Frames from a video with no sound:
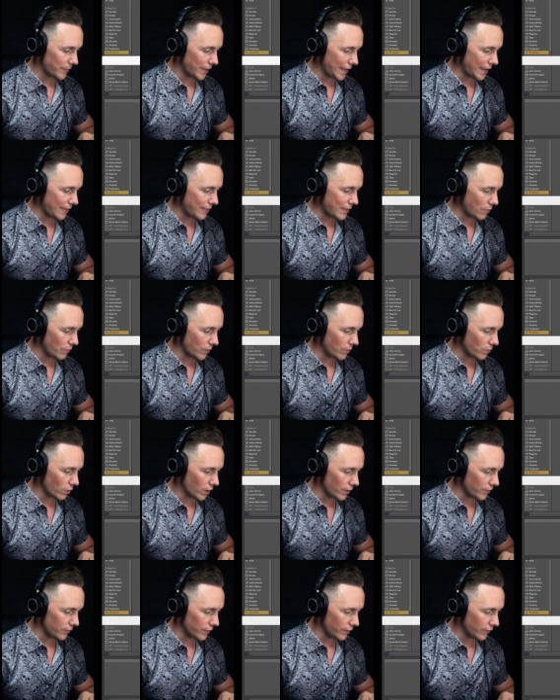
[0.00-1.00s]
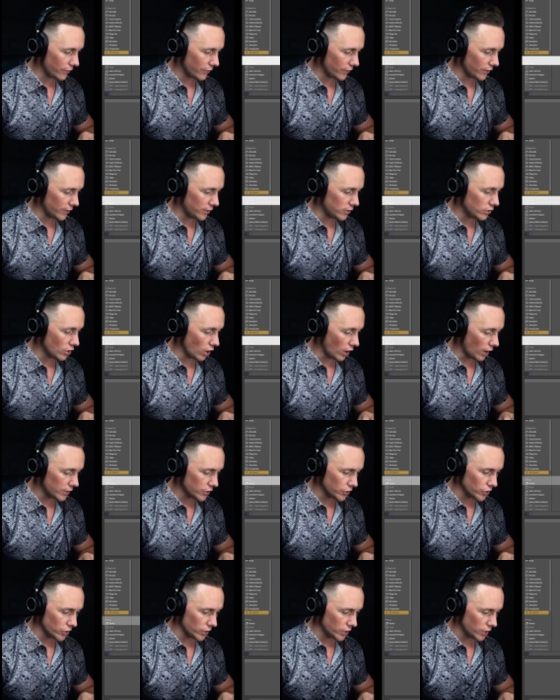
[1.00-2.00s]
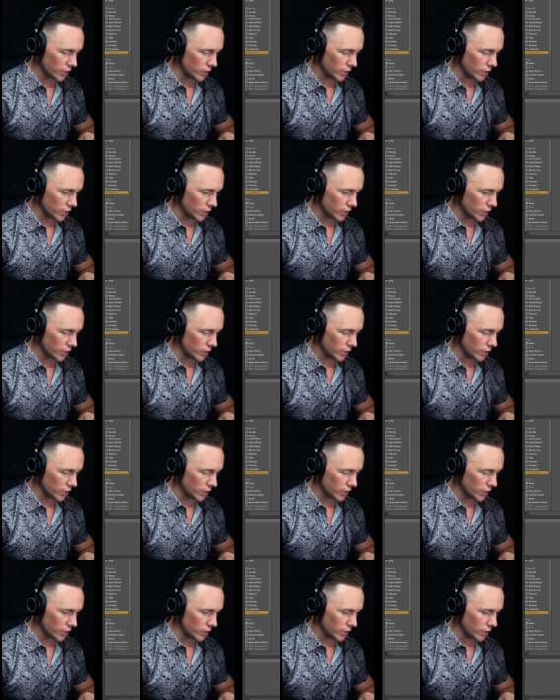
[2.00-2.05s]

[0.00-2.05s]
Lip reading: And then we want this notch